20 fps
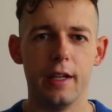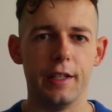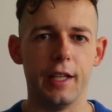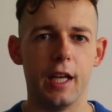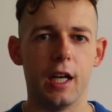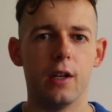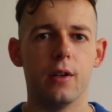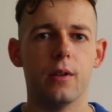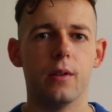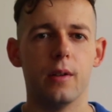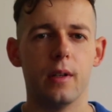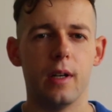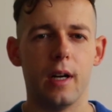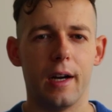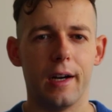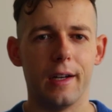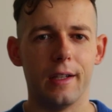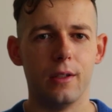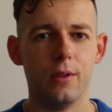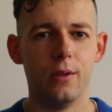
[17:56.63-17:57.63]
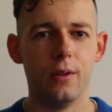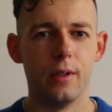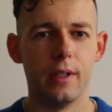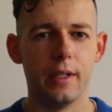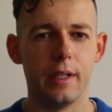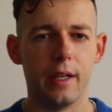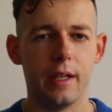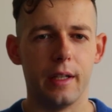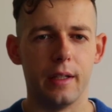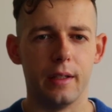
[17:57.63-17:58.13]
Now I
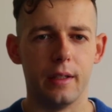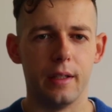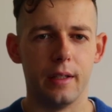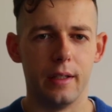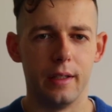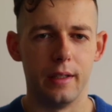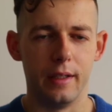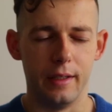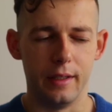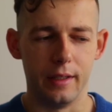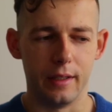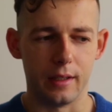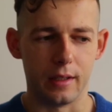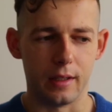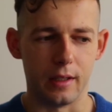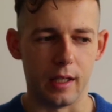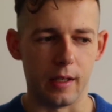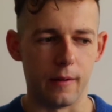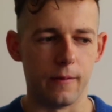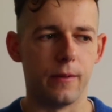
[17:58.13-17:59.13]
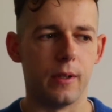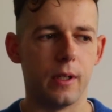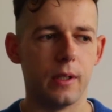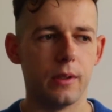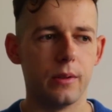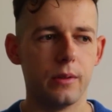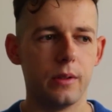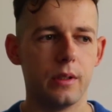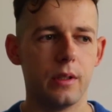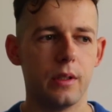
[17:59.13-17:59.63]
look at it like
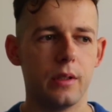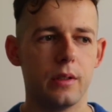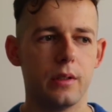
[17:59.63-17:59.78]
follows.